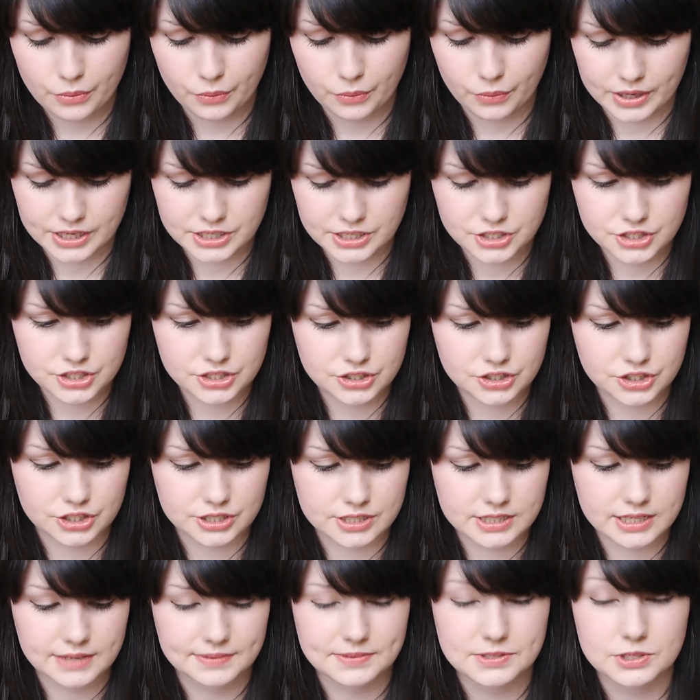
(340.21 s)
which
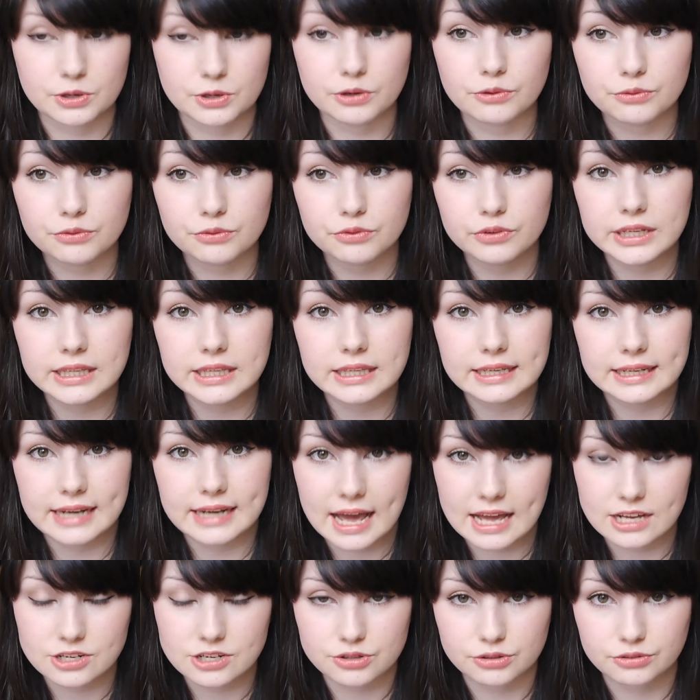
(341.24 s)
just gives you a really
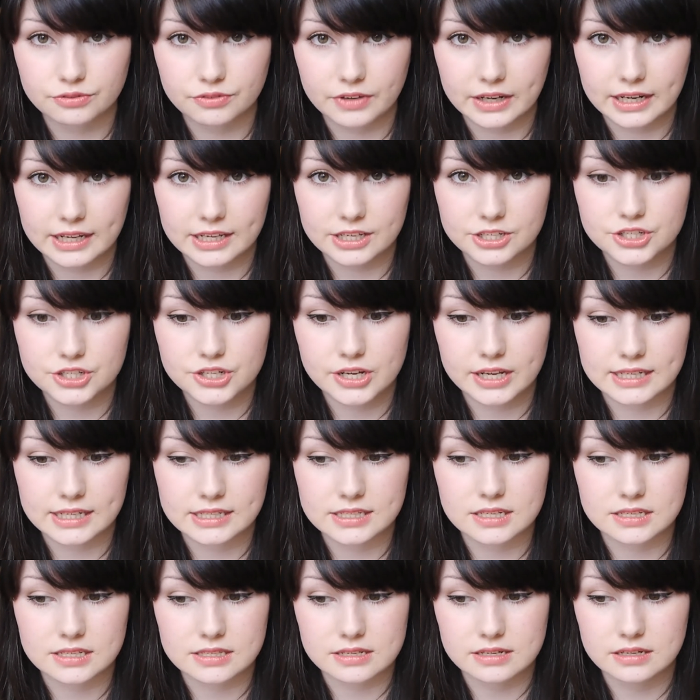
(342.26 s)
natural finish. It
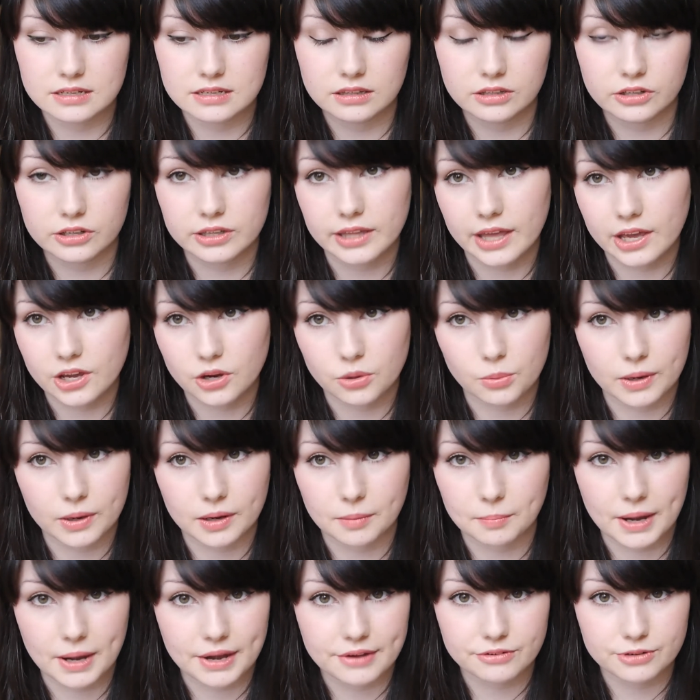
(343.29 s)
doesn't look like you're
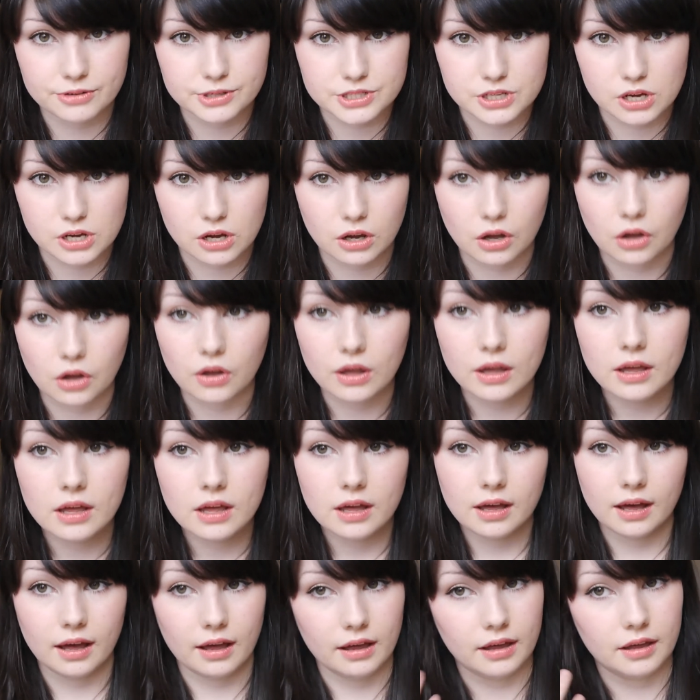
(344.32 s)
wearing powder at all.
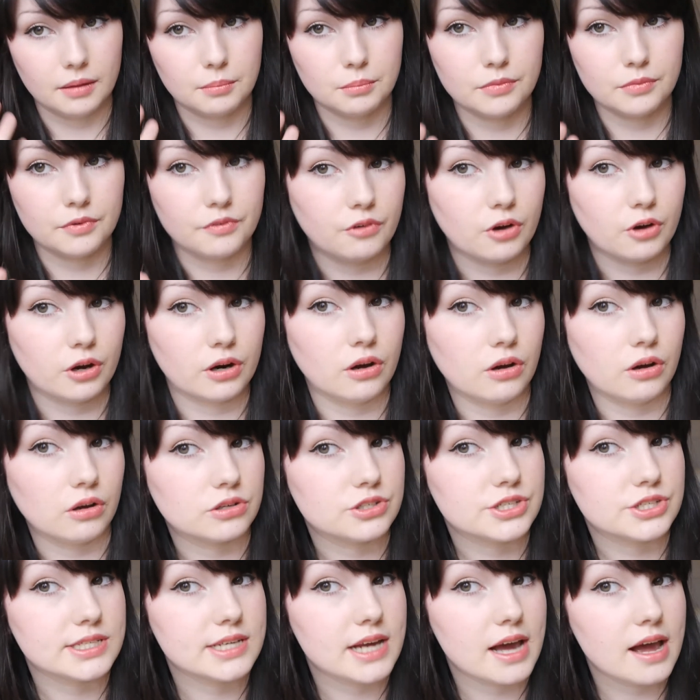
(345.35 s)
I've got it on
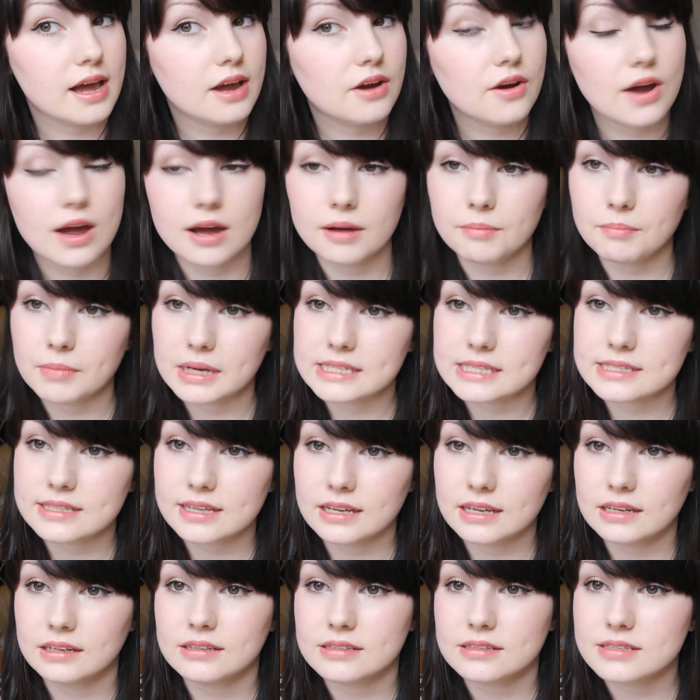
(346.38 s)
just now, and my
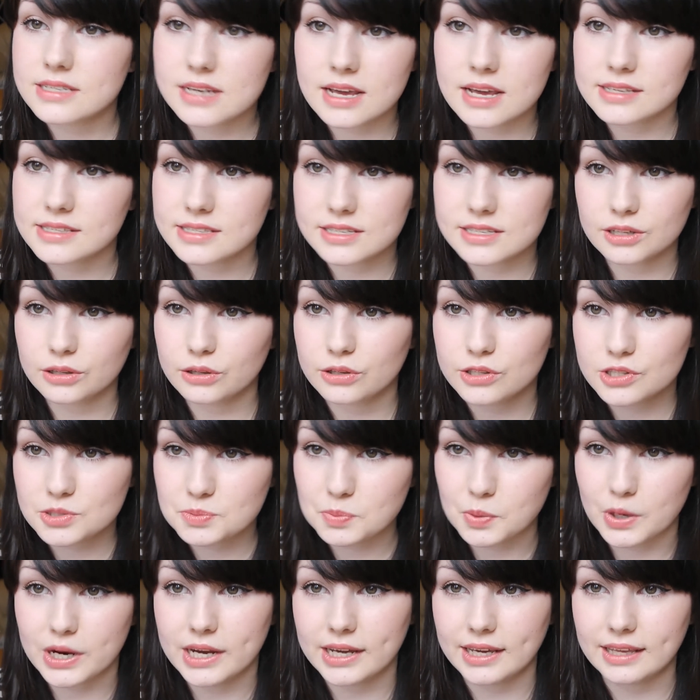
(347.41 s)
skin, it still looks
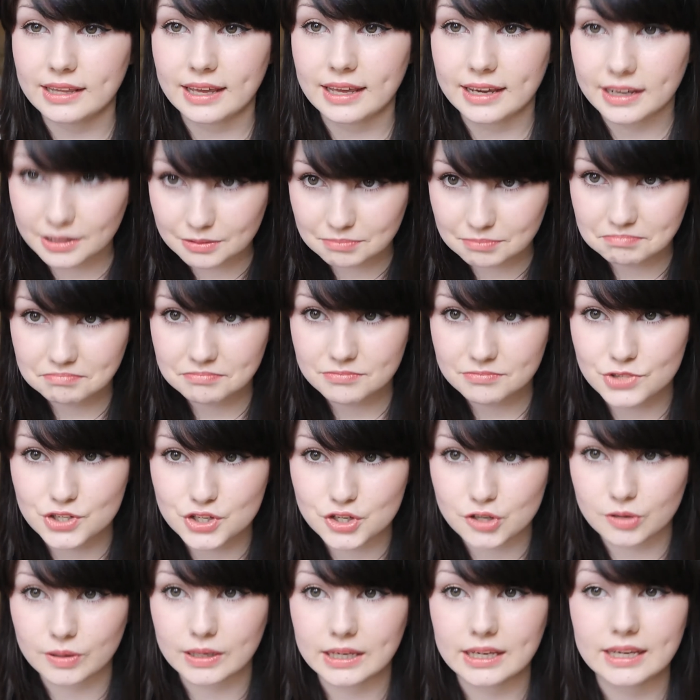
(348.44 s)
pretty like
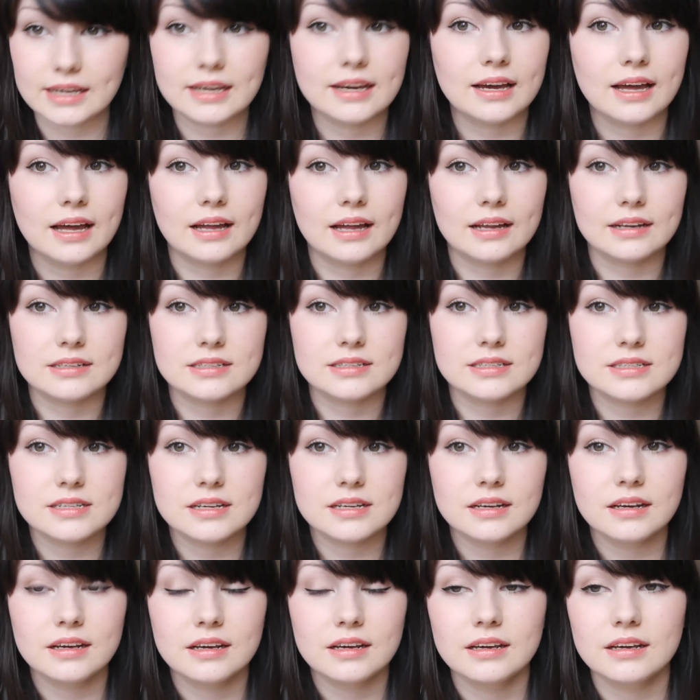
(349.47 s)
dewy and,
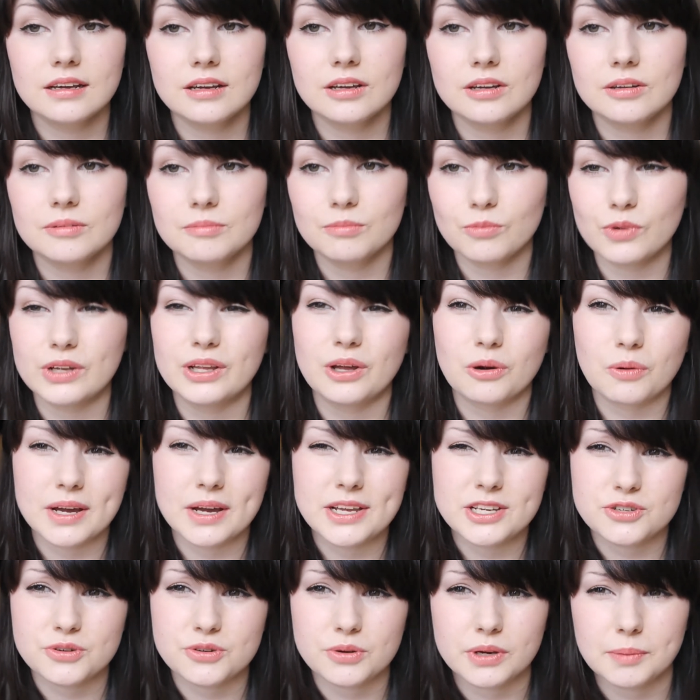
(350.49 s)
well, not
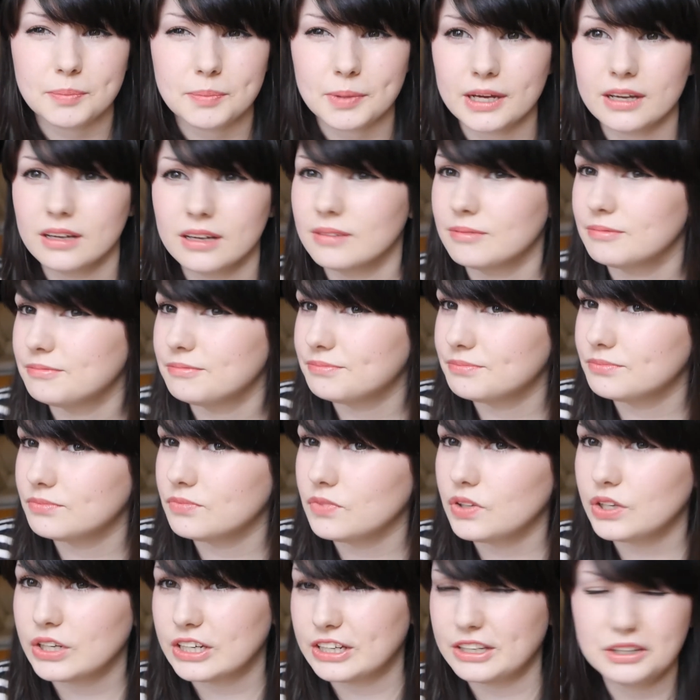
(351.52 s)
quite dewy, but
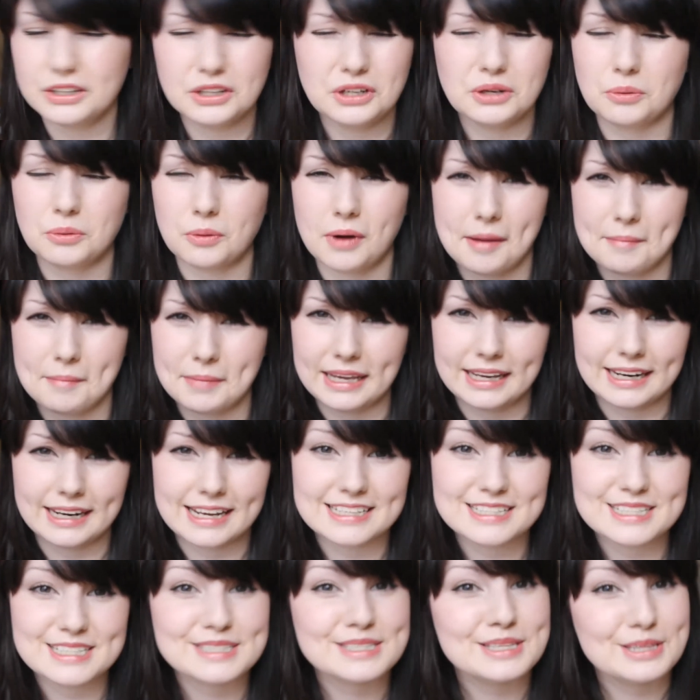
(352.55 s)
you know what I mean.
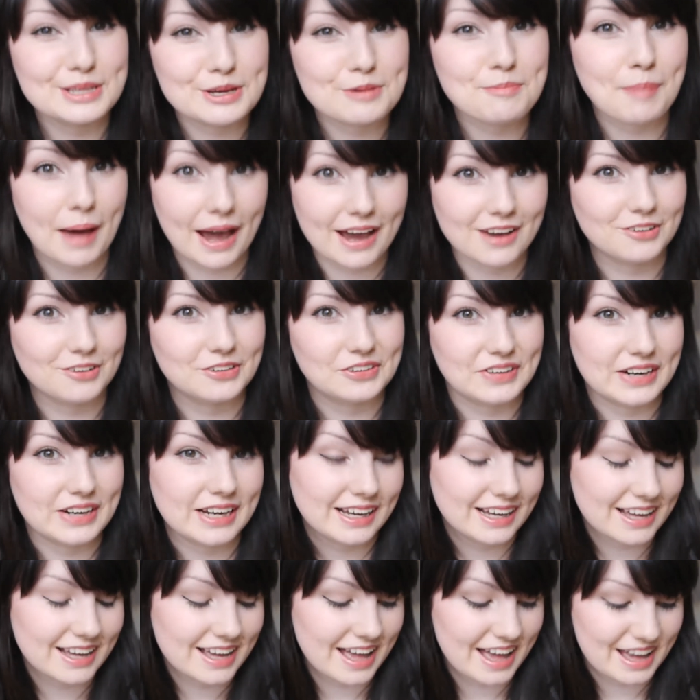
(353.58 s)
It doesn't look
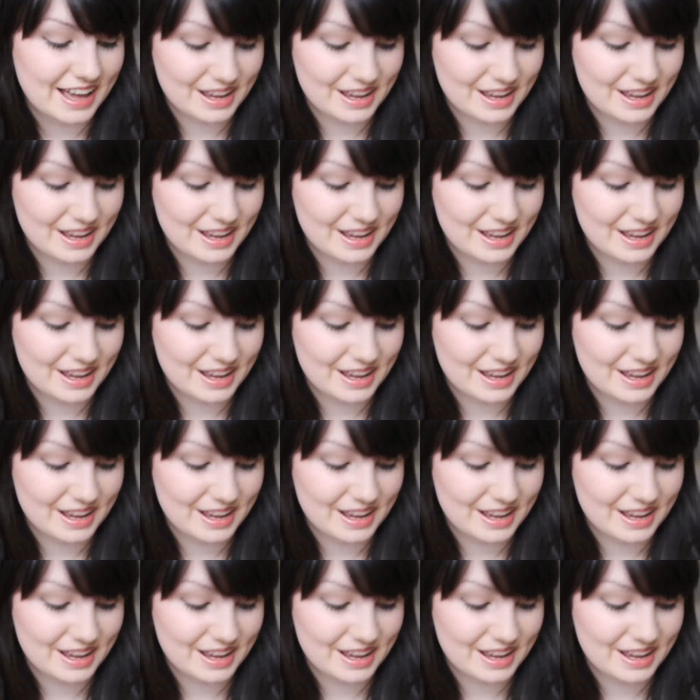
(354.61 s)
powdery.